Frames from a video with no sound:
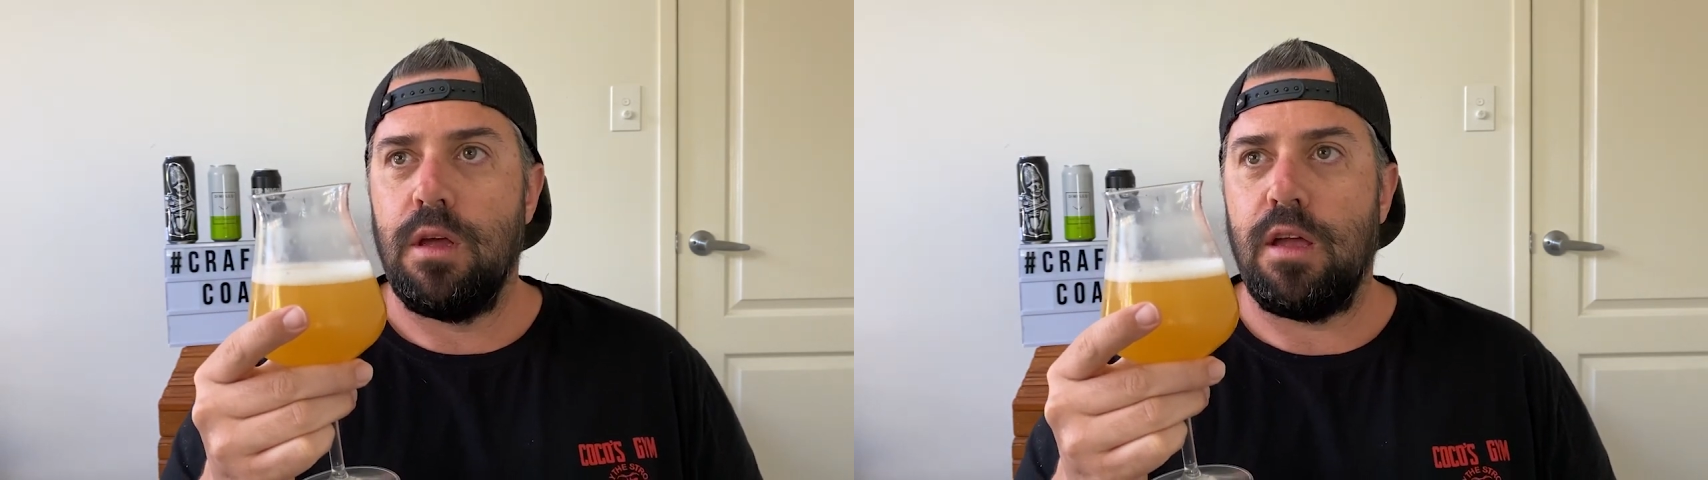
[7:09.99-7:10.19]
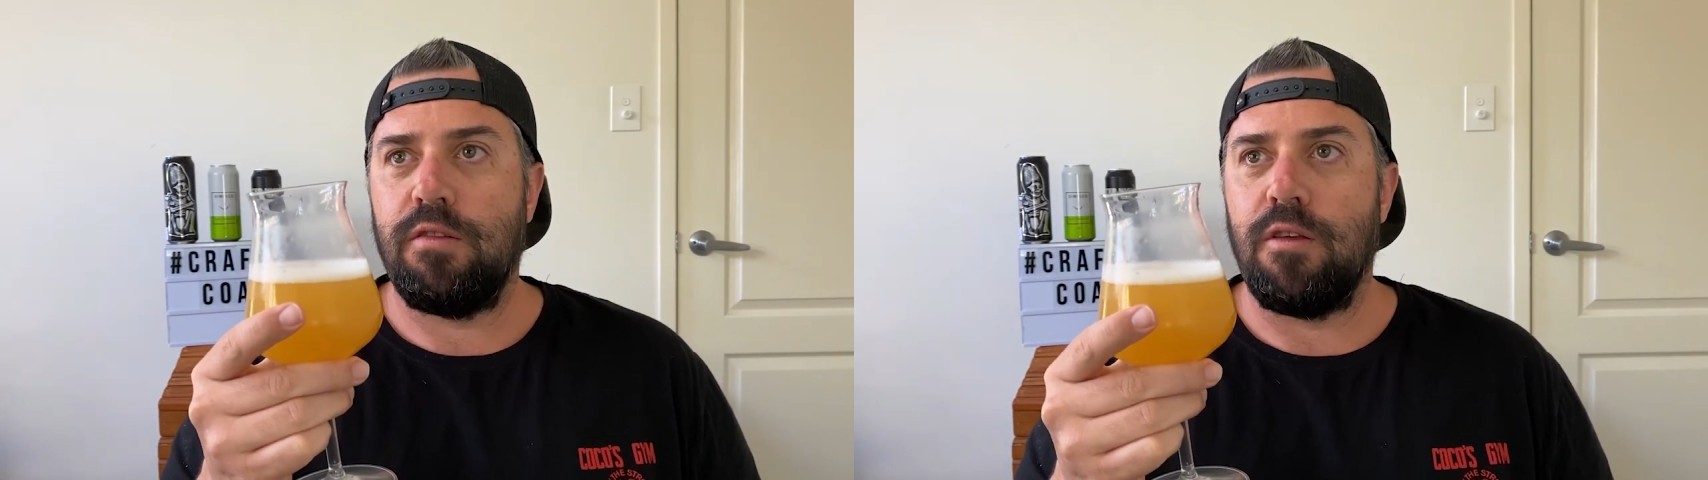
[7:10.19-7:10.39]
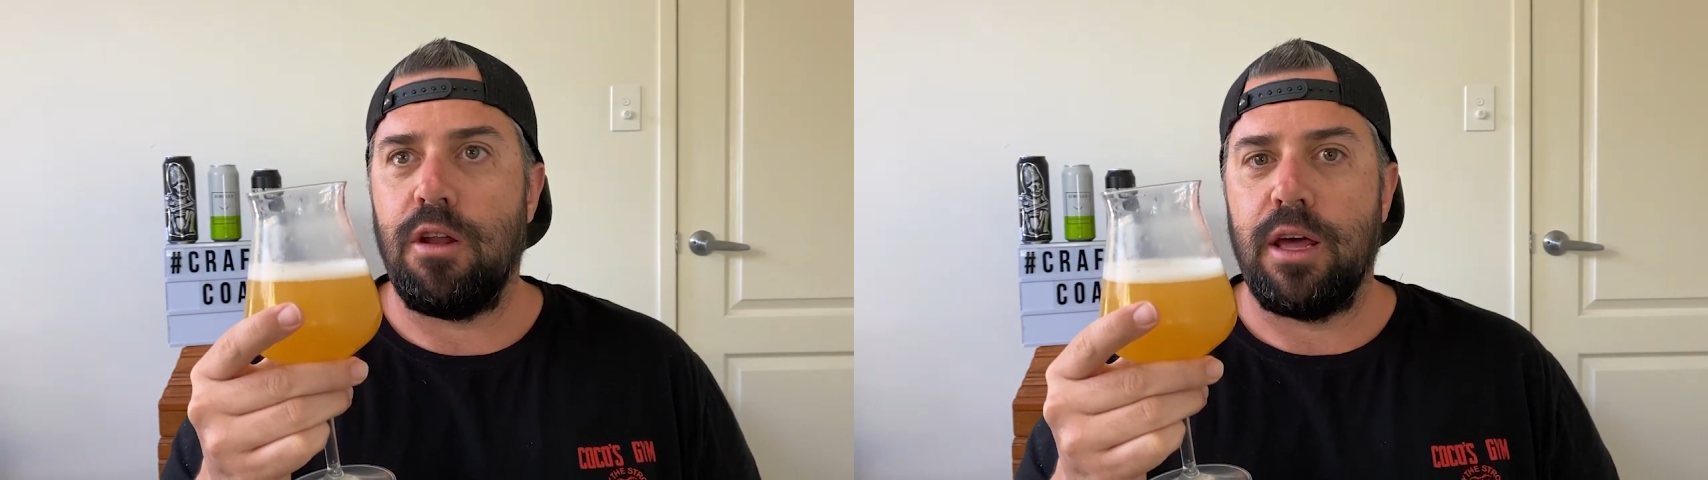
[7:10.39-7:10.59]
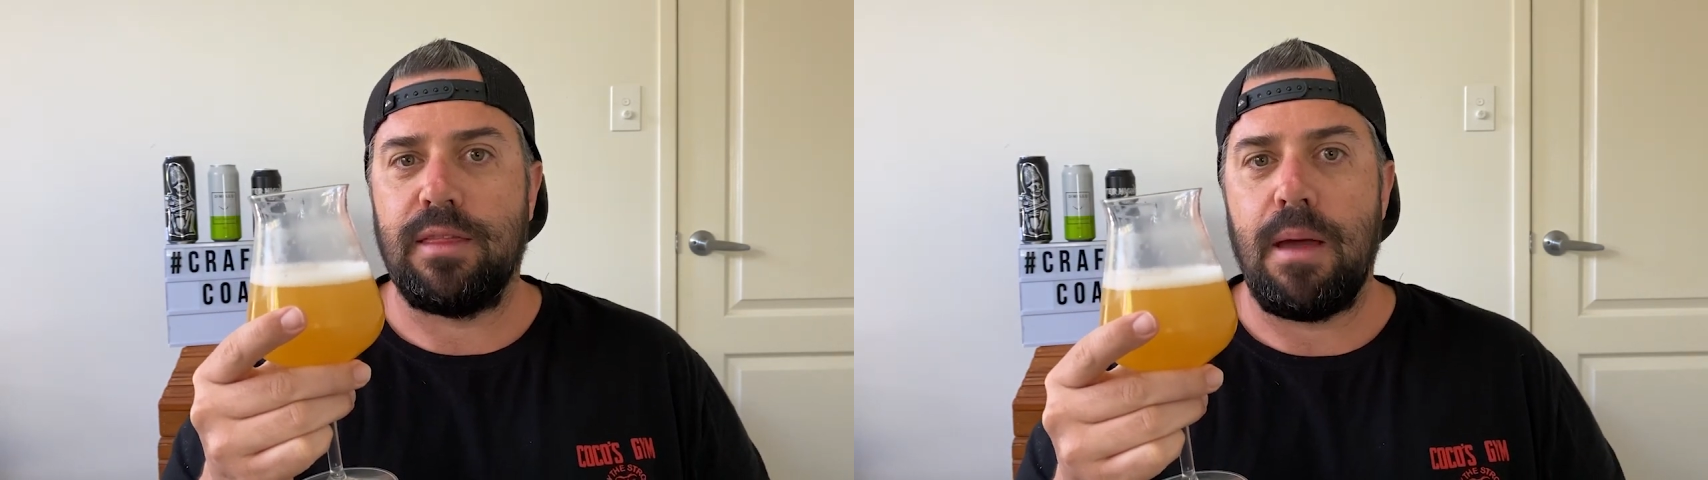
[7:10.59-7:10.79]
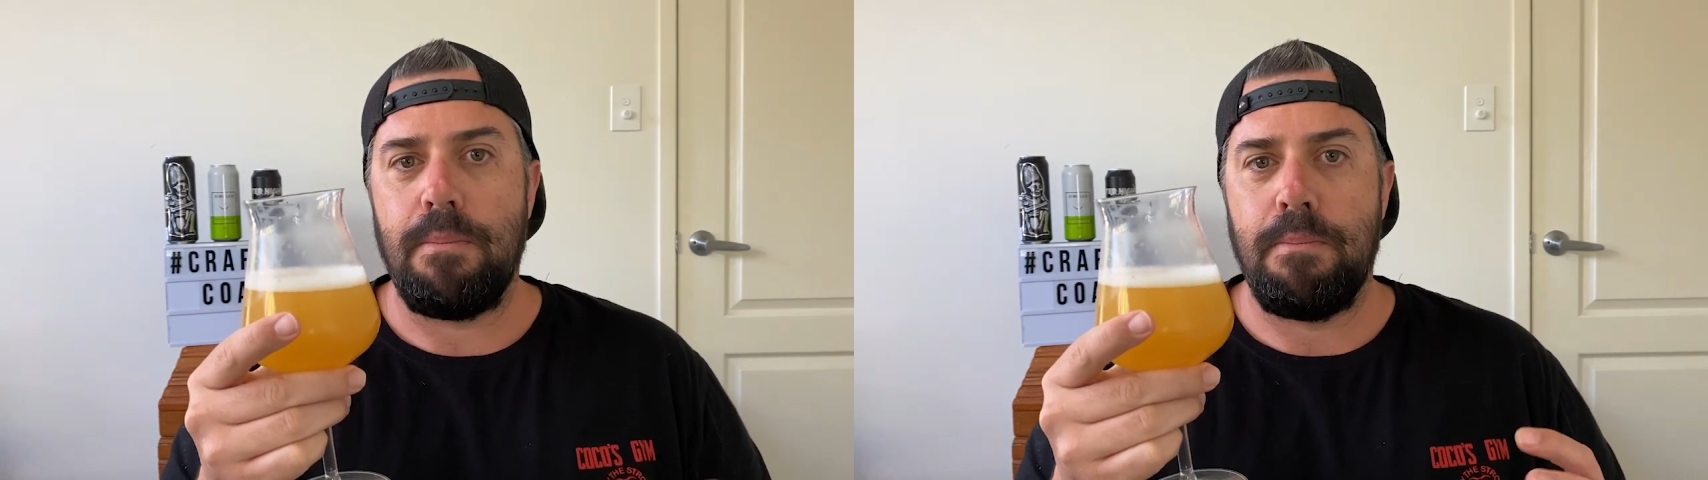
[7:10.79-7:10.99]
it's not like
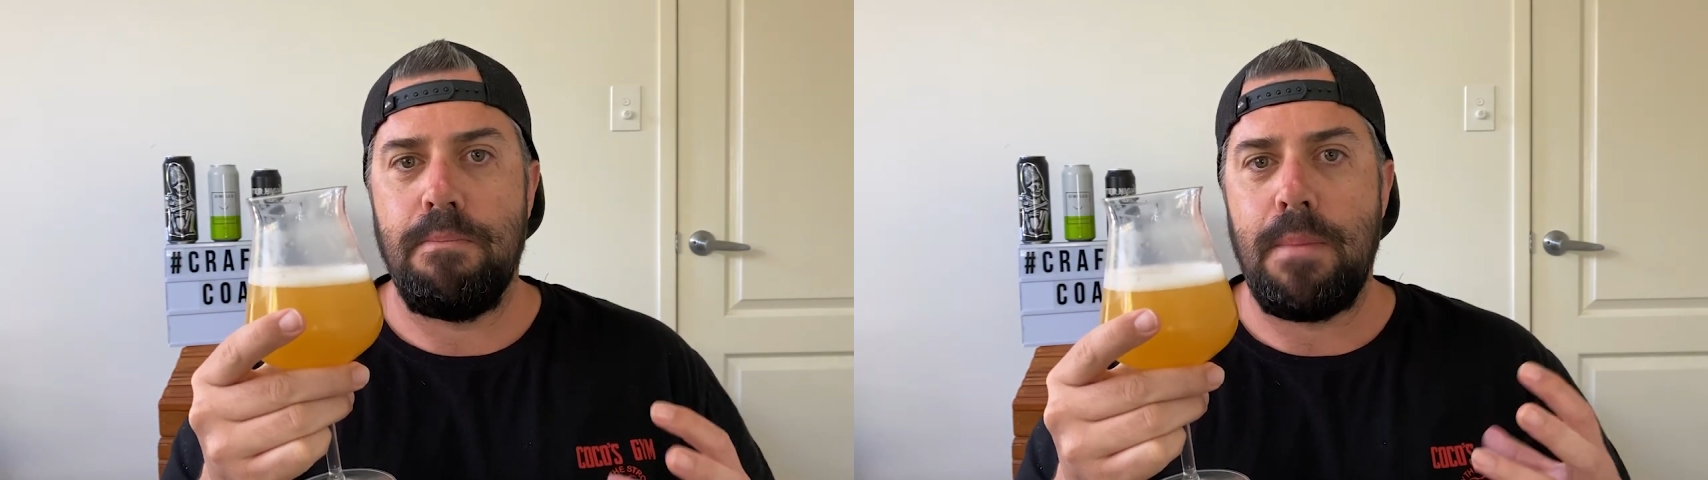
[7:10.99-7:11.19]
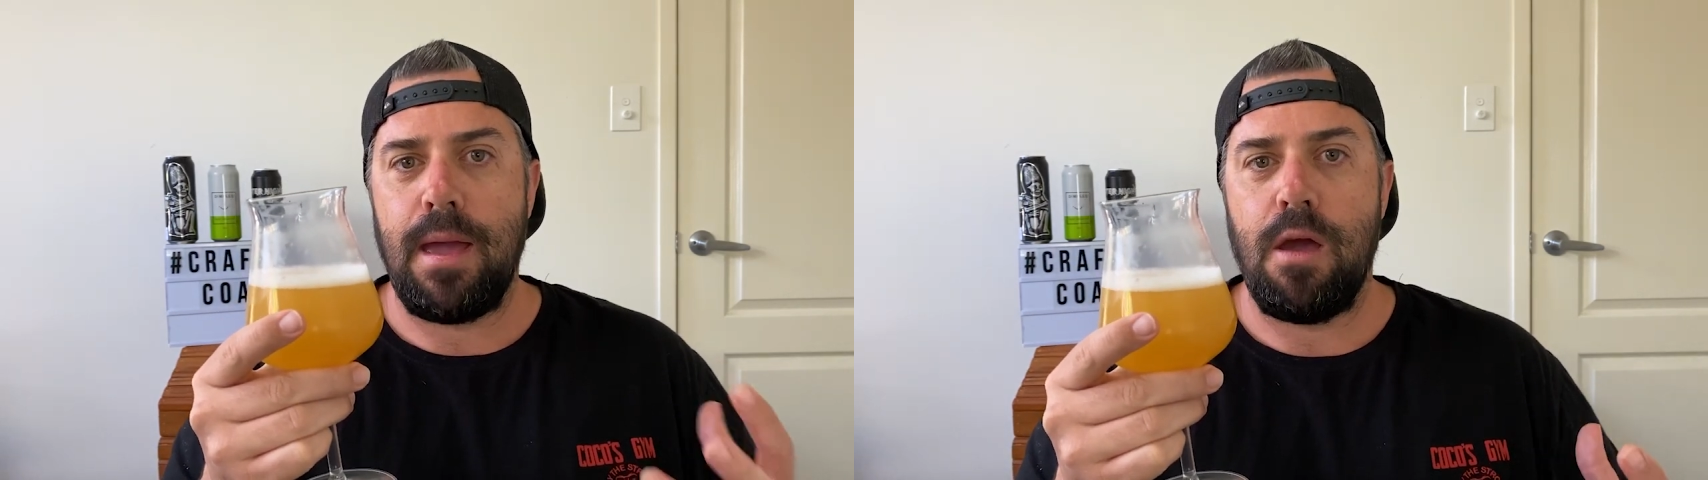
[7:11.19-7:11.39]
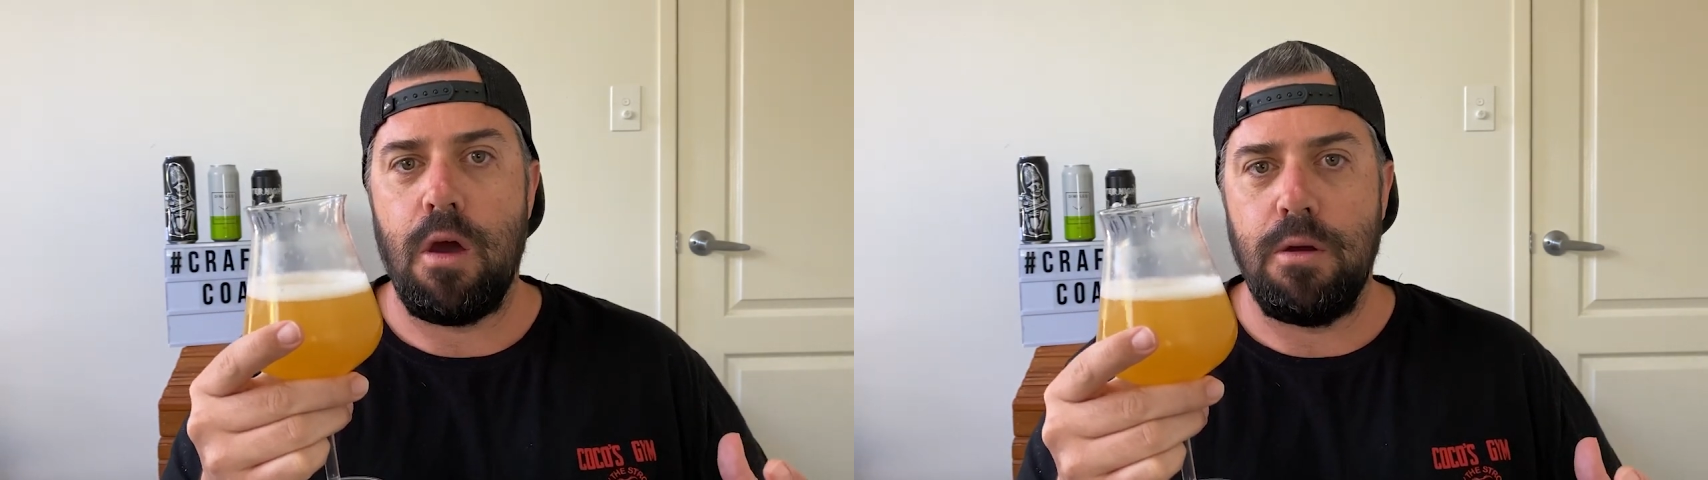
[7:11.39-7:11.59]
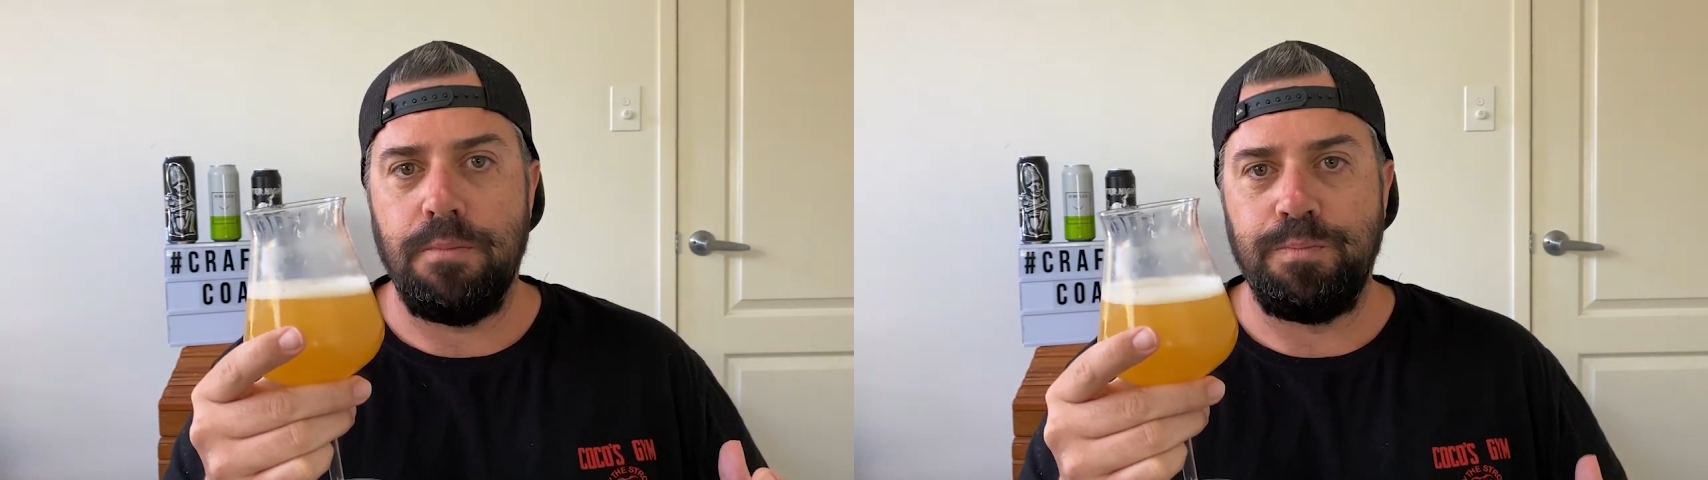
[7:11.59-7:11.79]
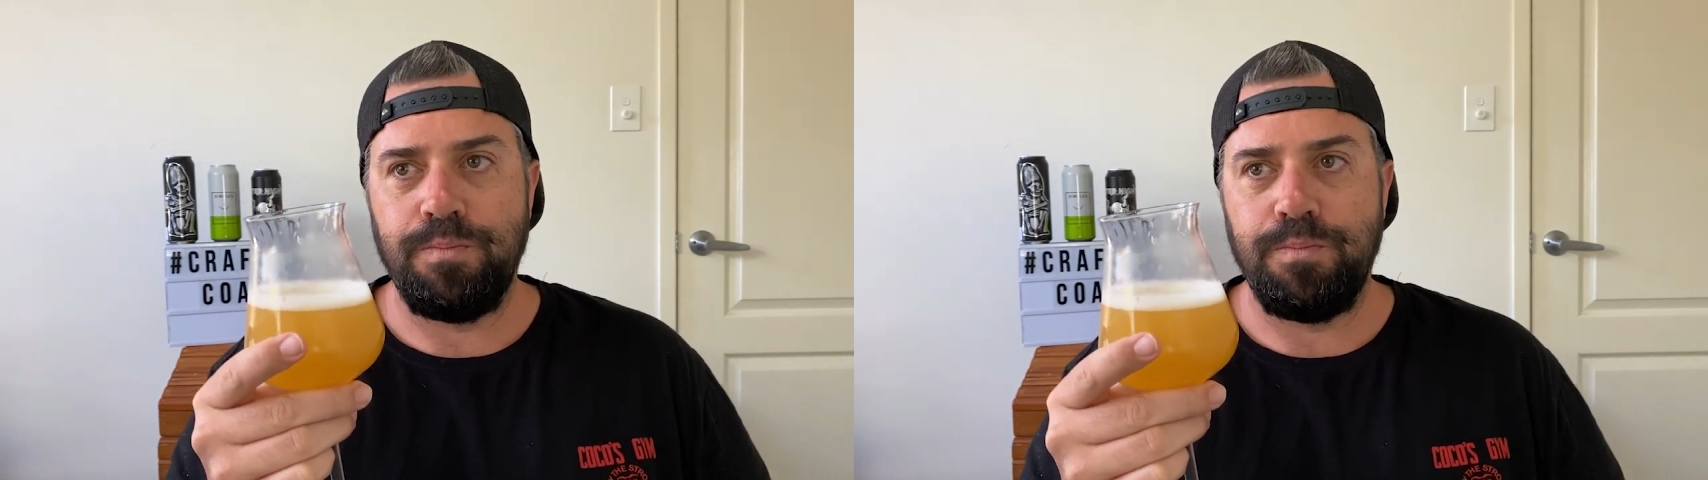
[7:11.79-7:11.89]
that mango,